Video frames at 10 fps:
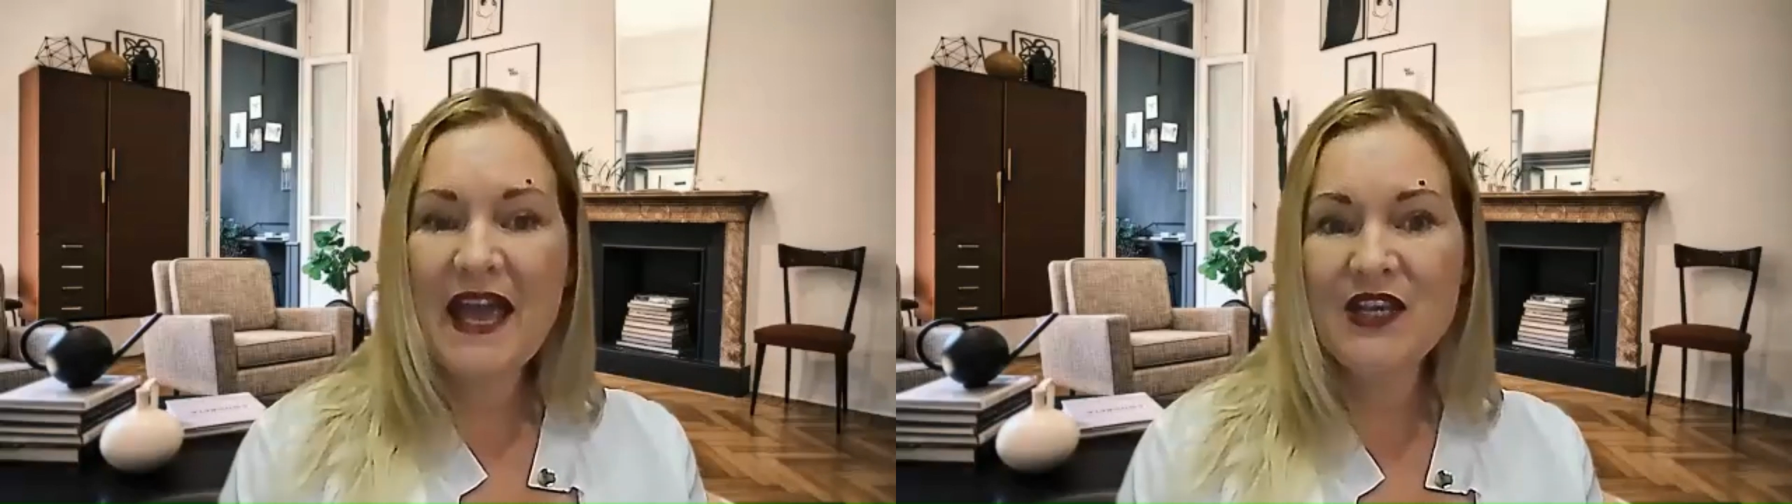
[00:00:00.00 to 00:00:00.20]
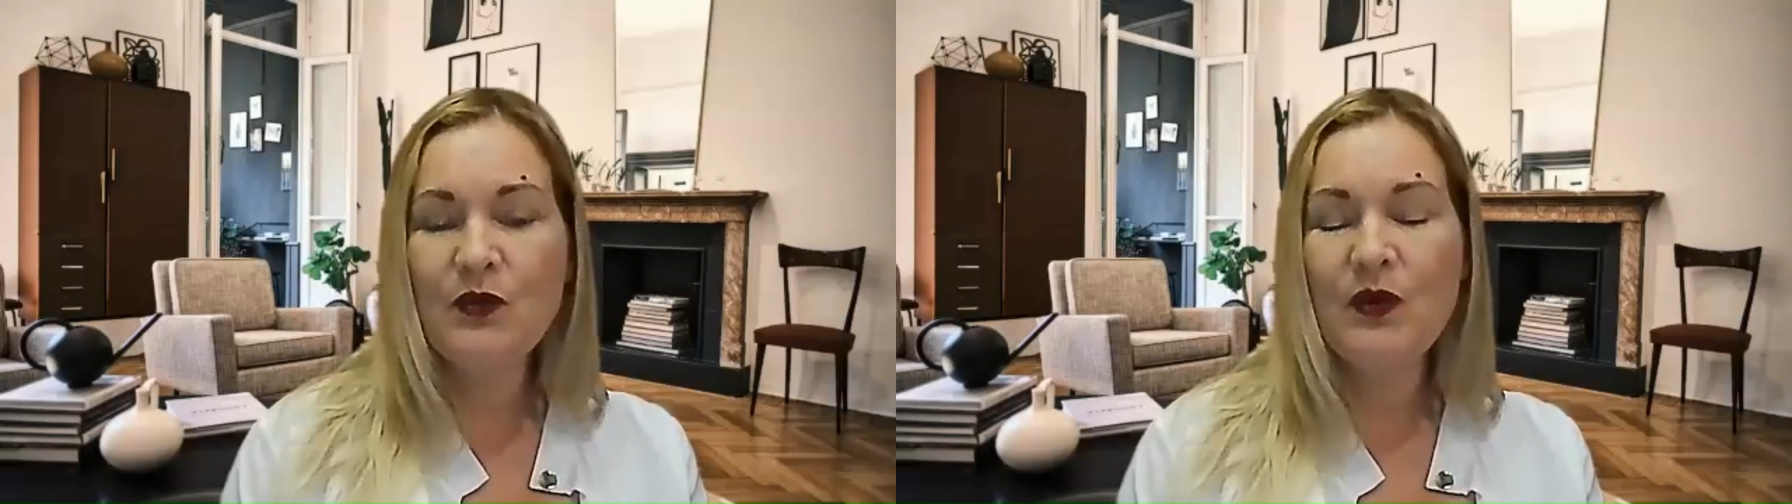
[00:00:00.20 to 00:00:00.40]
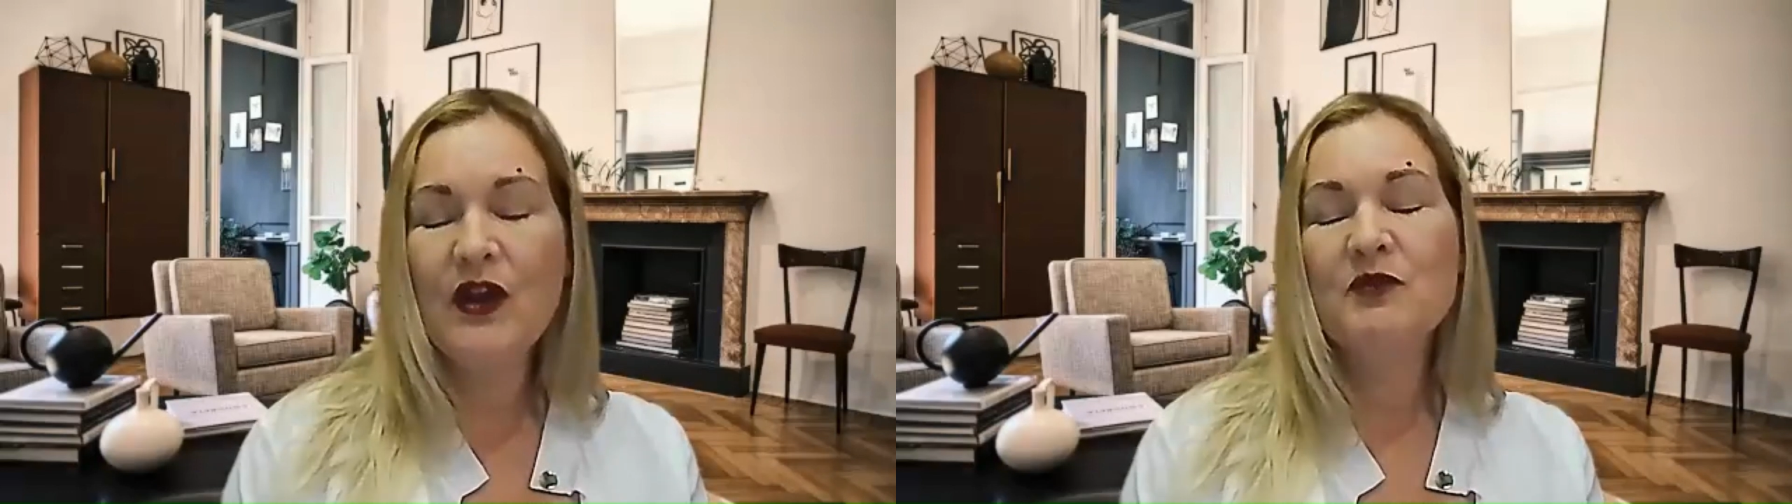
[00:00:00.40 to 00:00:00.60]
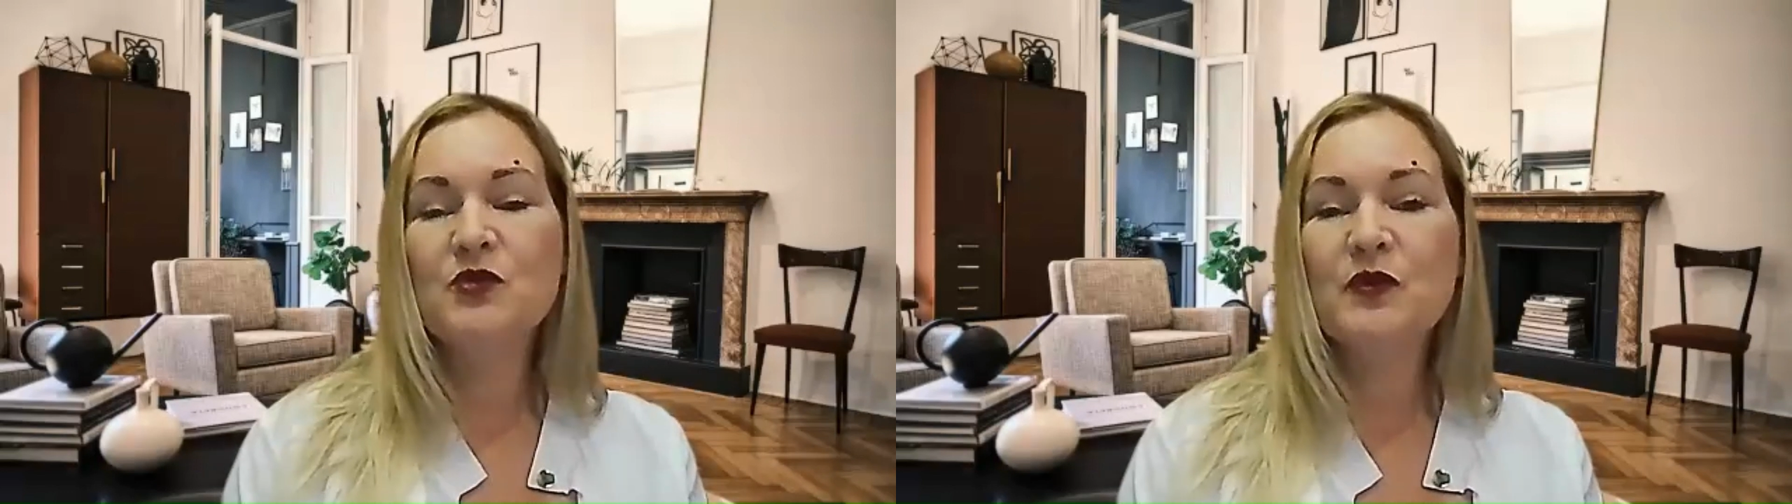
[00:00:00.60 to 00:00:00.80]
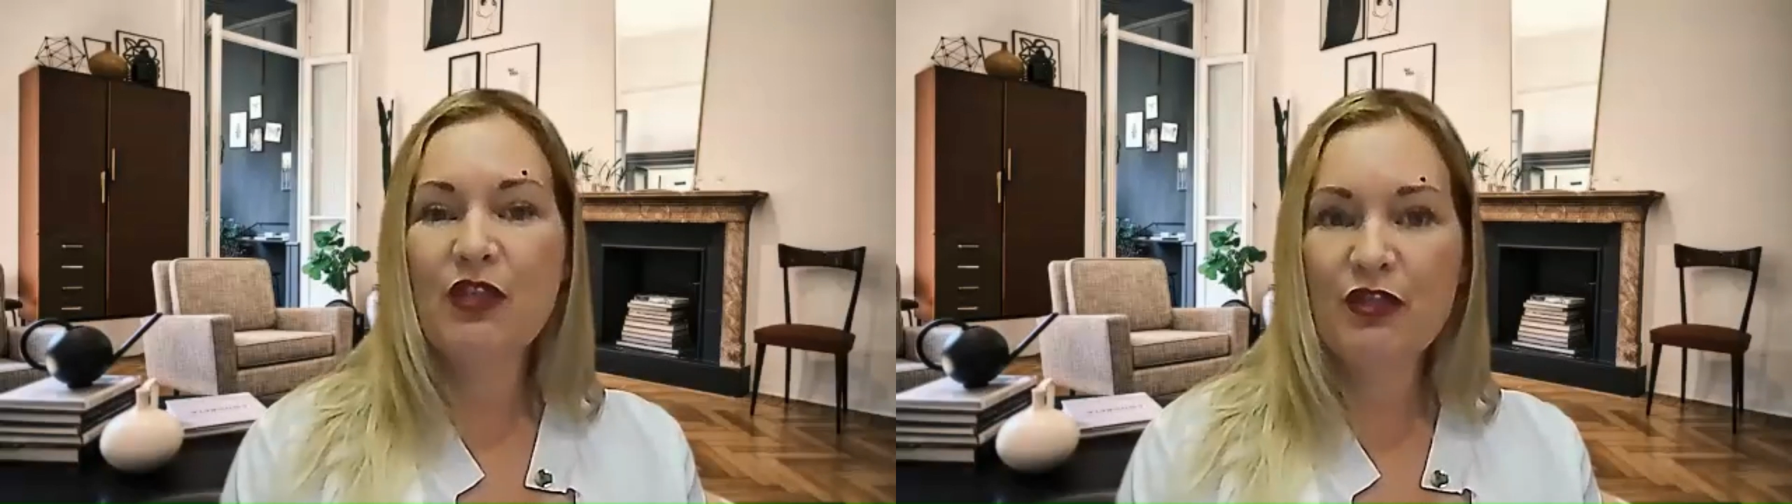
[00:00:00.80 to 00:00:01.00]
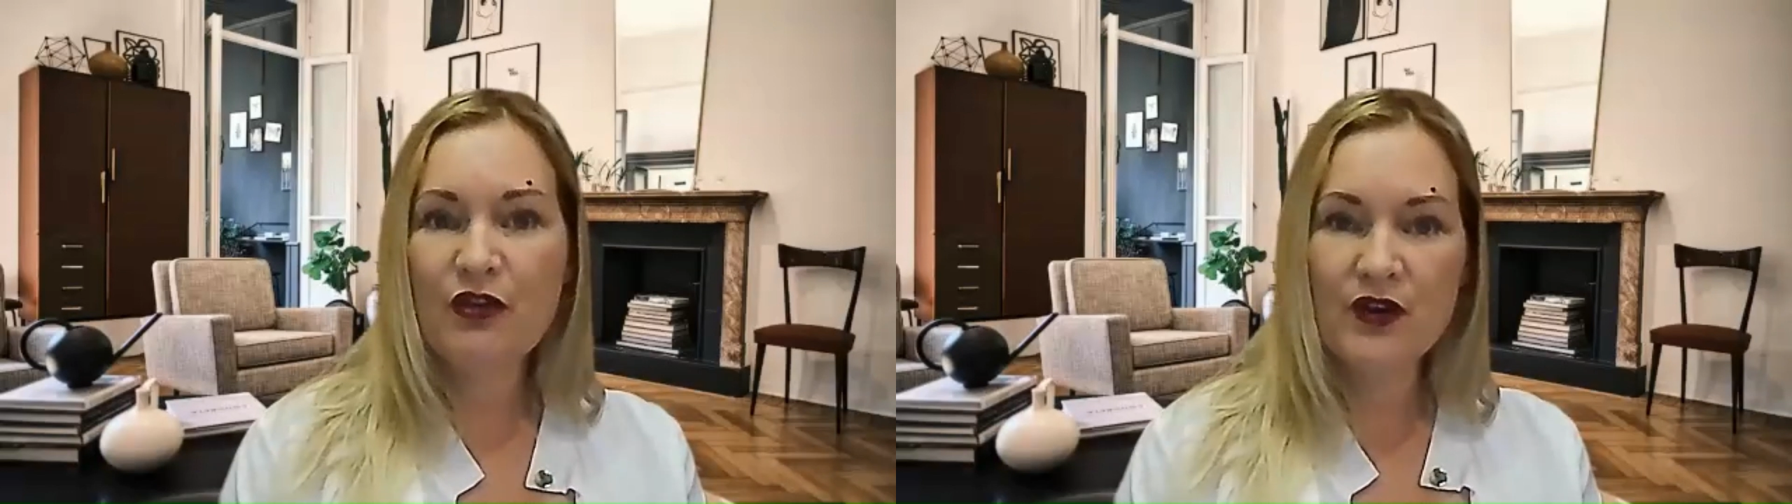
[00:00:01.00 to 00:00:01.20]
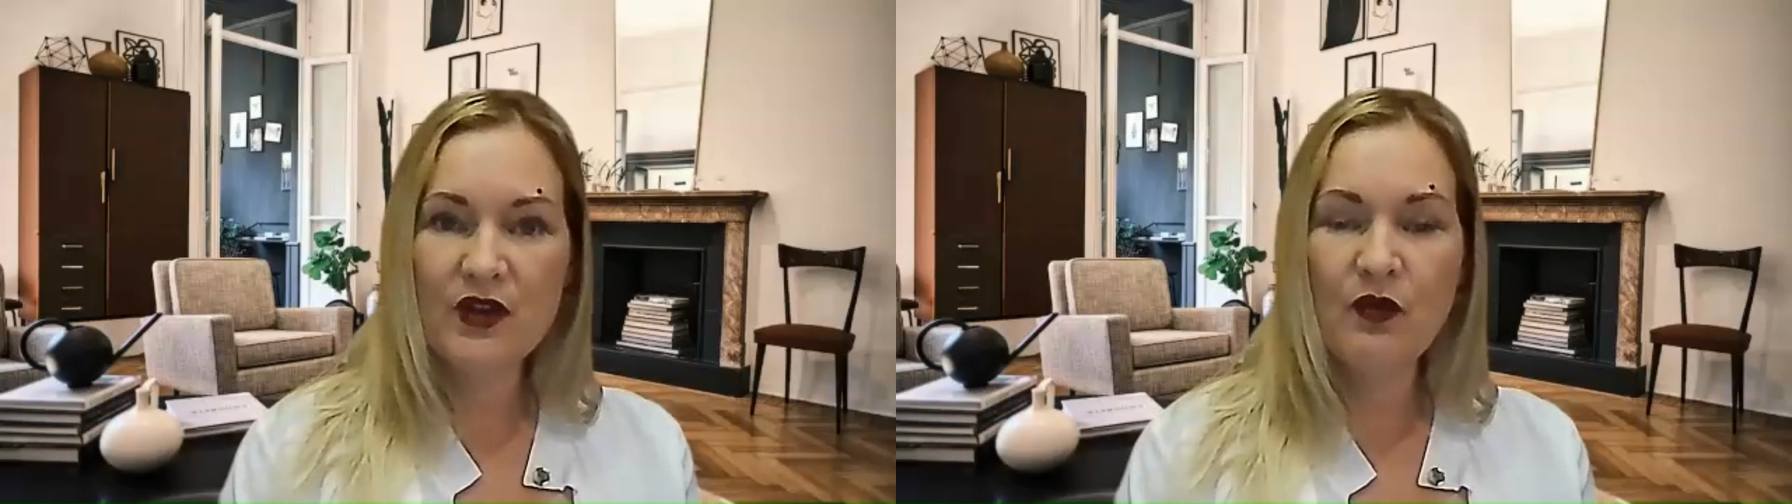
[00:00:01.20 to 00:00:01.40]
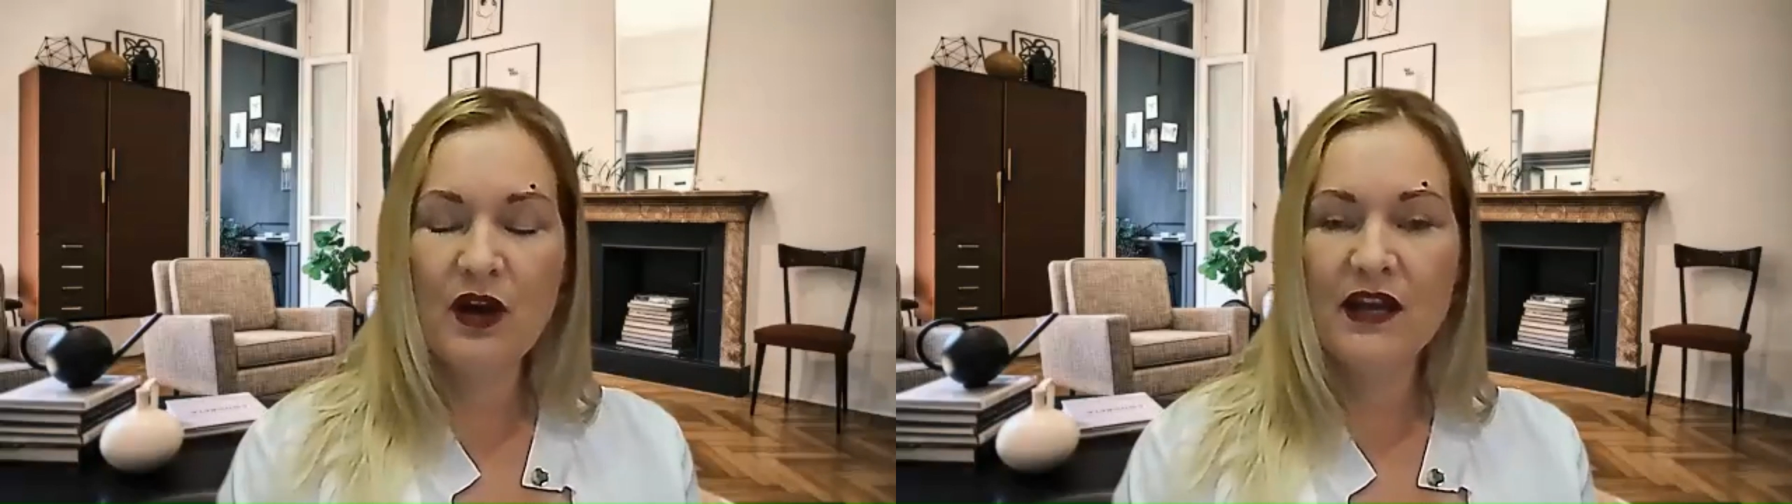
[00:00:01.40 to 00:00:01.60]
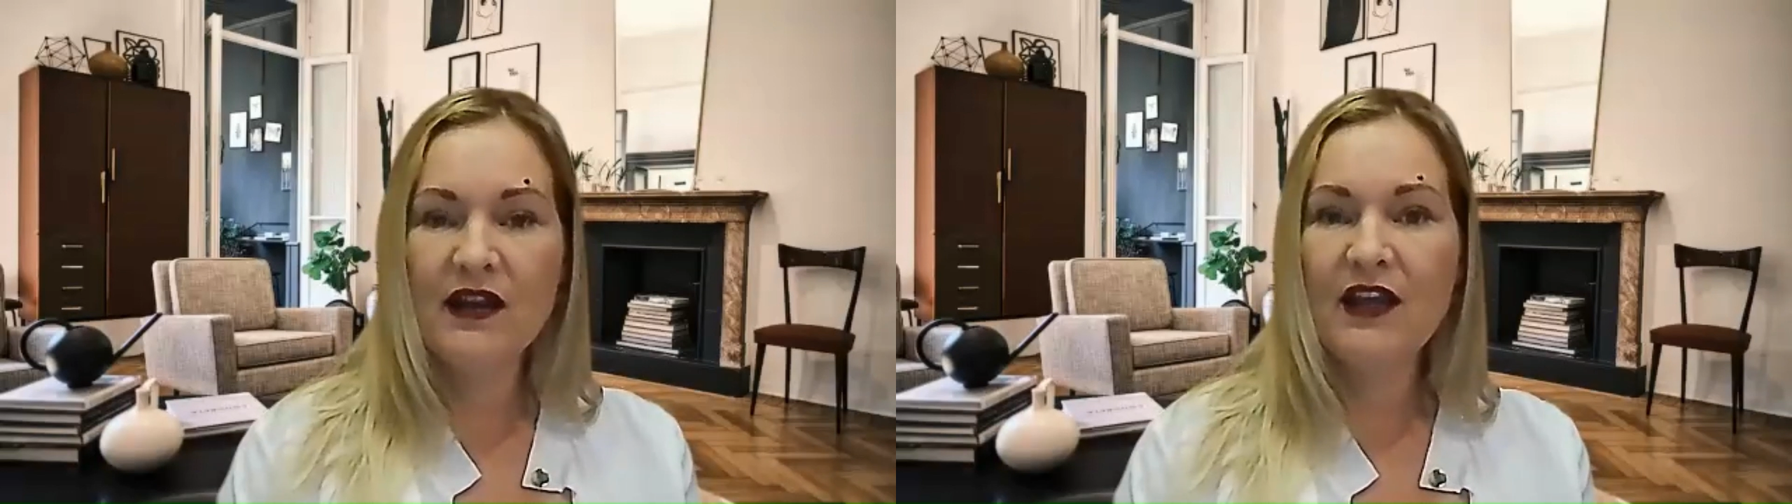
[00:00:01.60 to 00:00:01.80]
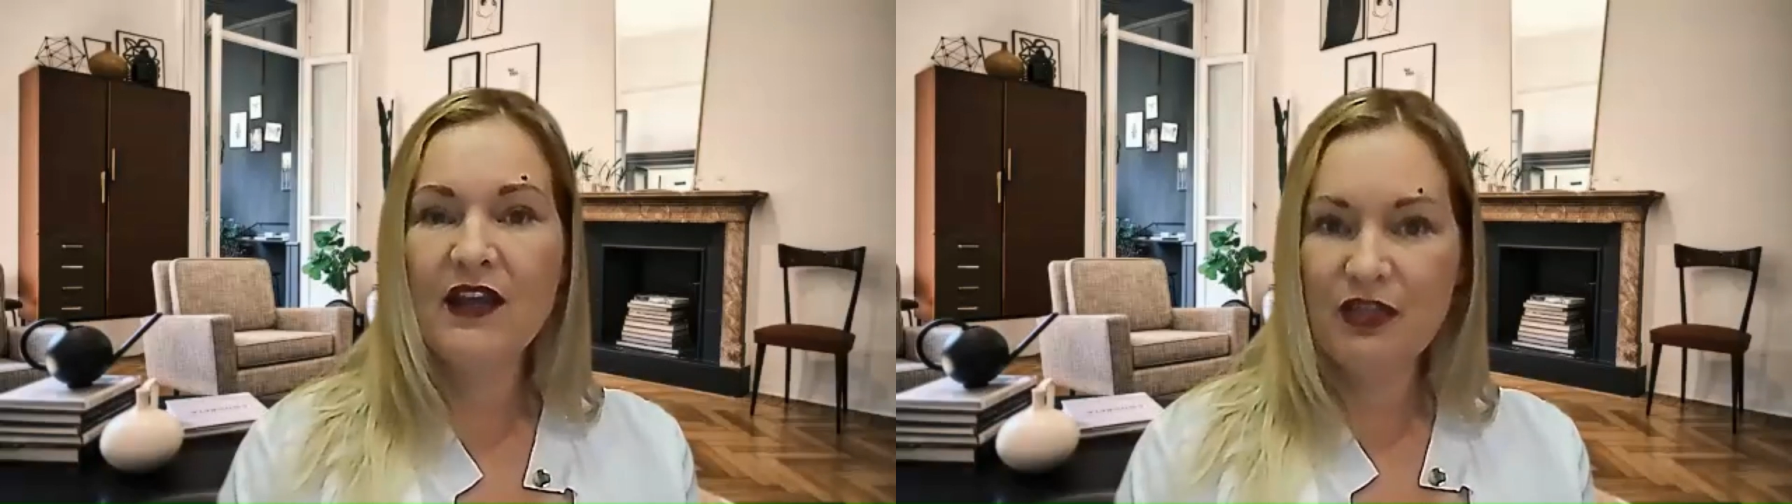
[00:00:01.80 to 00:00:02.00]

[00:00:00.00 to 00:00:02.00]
anywhere between $31,000